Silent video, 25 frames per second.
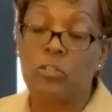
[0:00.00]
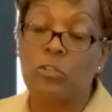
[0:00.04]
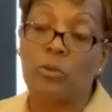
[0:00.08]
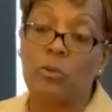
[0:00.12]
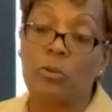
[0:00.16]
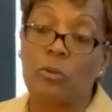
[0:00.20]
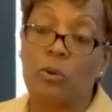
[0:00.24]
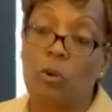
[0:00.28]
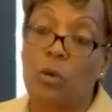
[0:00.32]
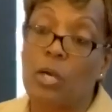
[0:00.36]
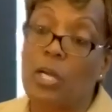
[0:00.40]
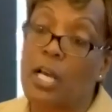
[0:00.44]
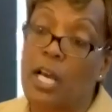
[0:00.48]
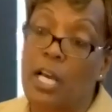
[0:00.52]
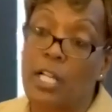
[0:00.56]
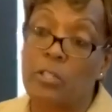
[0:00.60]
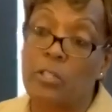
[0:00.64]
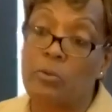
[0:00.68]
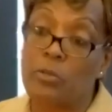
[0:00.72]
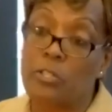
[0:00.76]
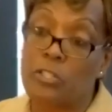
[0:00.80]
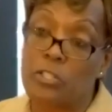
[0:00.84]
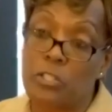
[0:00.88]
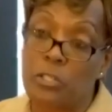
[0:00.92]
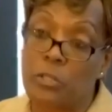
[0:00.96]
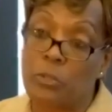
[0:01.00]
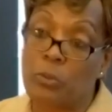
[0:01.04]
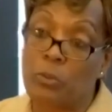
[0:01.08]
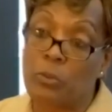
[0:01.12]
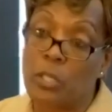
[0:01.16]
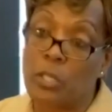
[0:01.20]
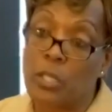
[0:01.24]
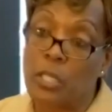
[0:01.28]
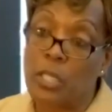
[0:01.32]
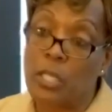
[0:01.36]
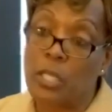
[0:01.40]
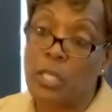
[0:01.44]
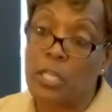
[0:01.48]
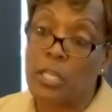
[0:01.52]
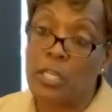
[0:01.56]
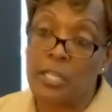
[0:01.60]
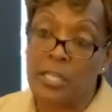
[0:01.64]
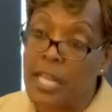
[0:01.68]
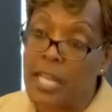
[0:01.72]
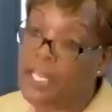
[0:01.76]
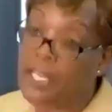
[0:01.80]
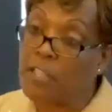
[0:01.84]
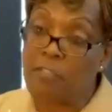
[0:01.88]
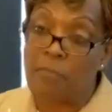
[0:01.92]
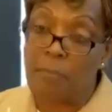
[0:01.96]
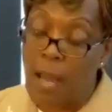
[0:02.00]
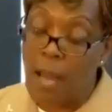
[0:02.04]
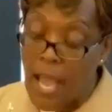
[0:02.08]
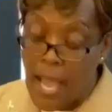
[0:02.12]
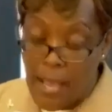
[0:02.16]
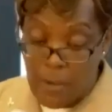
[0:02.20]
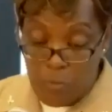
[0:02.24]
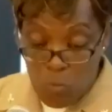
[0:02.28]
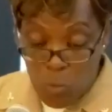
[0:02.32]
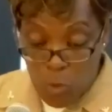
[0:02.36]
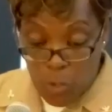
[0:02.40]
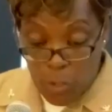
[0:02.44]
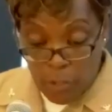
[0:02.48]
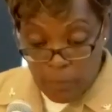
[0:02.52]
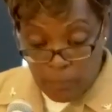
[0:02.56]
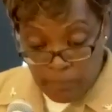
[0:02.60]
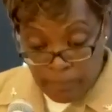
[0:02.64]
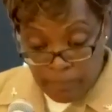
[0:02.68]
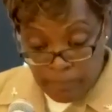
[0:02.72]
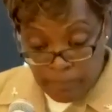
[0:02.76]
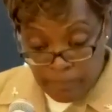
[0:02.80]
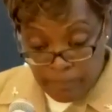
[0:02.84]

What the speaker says: gender or color as you. None of mine were.